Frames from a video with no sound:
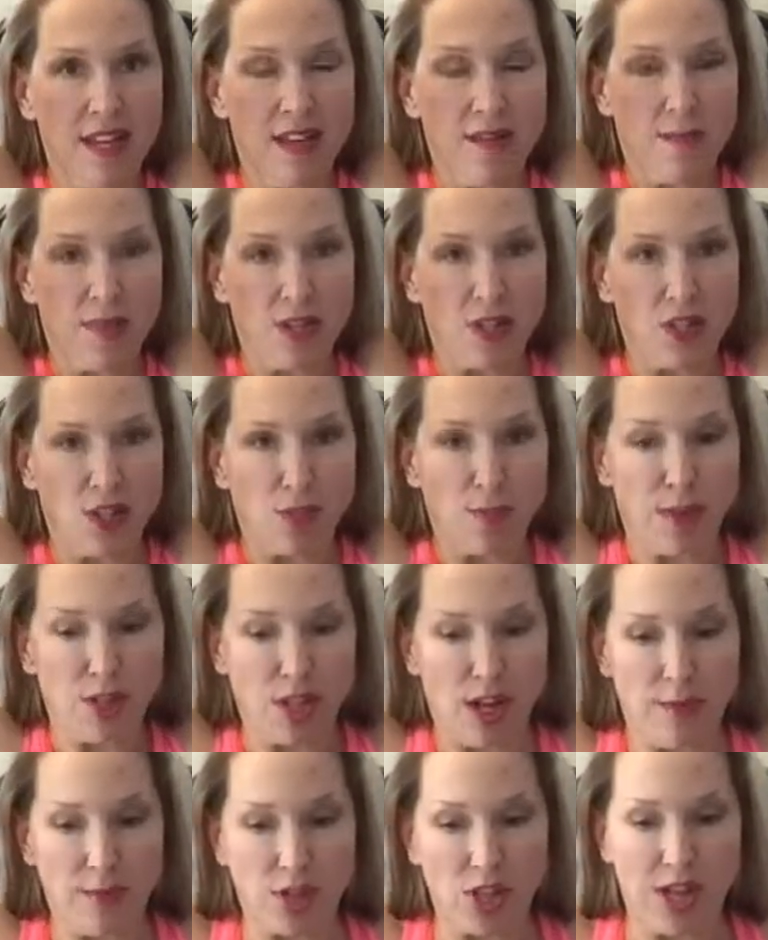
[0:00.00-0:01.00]
But it just means
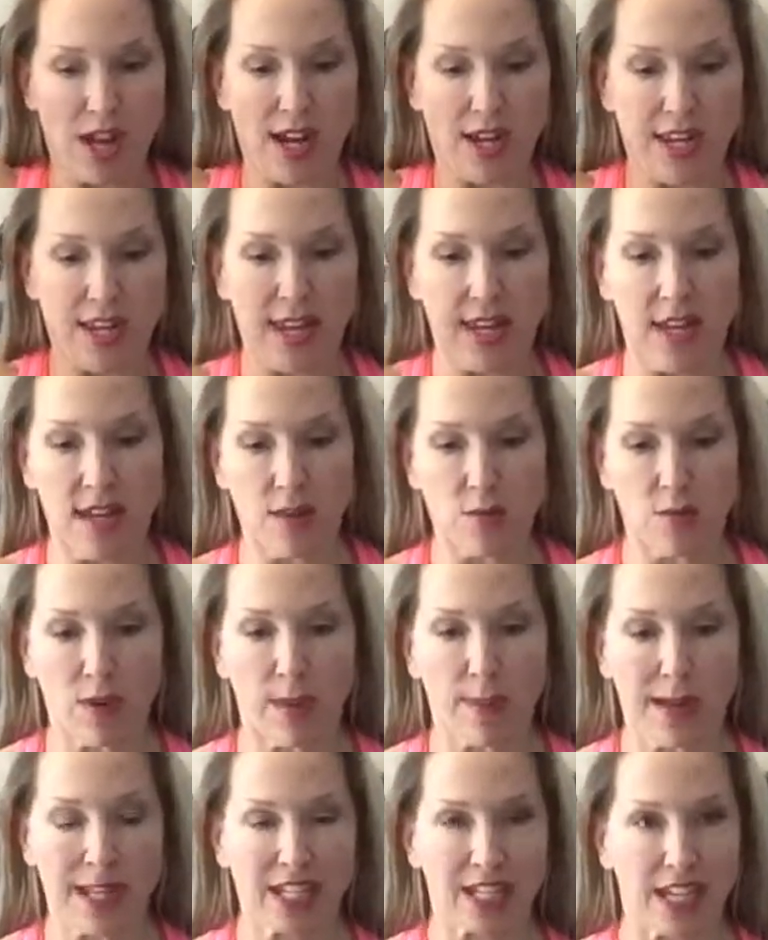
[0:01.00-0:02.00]
I'm slightly
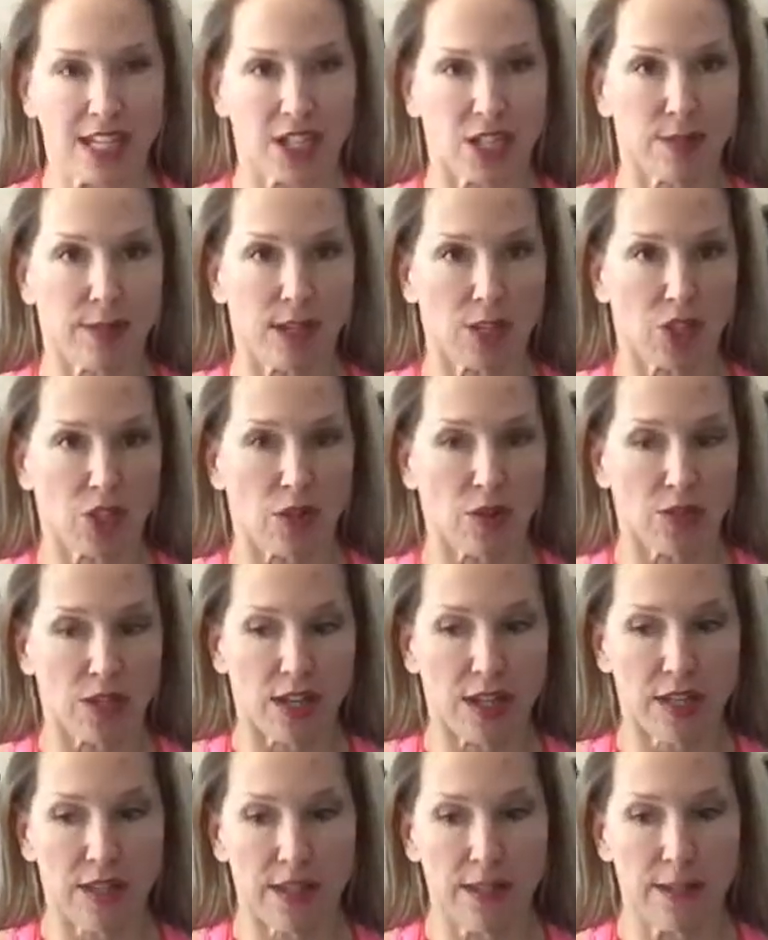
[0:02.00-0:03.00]
rehabilitating my shoulder.